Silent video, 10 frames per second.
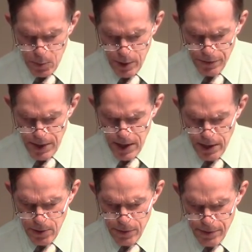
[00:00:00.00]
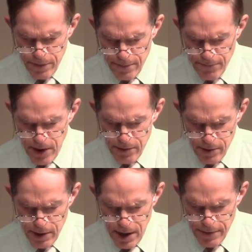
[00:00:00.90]
We thank you,
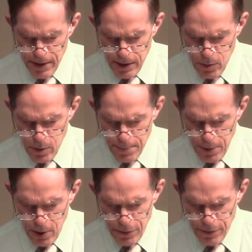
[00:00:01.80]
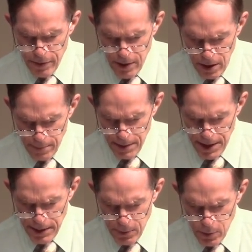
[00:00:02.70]
Father God, that you are both the
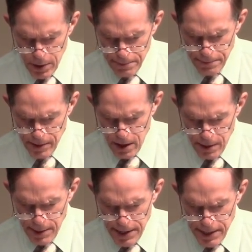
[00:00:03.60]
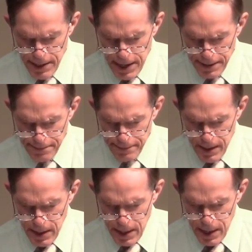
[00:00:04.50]
Almighty One, the Almighty God,
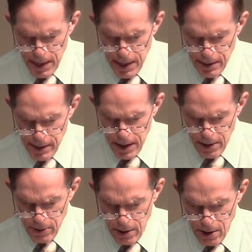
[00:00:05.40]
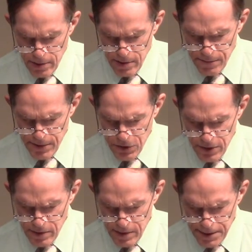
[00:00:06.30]
and our all
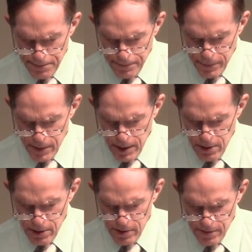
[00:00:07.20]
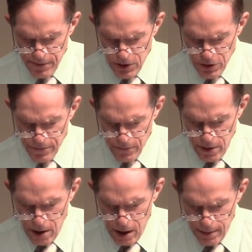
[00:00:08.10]
sufficiency, that you're sufficient for
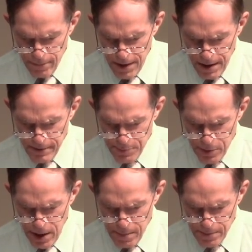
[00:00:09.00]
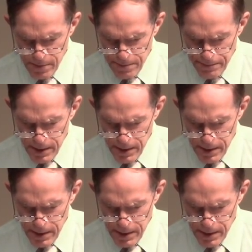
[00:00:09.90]
all of life's problems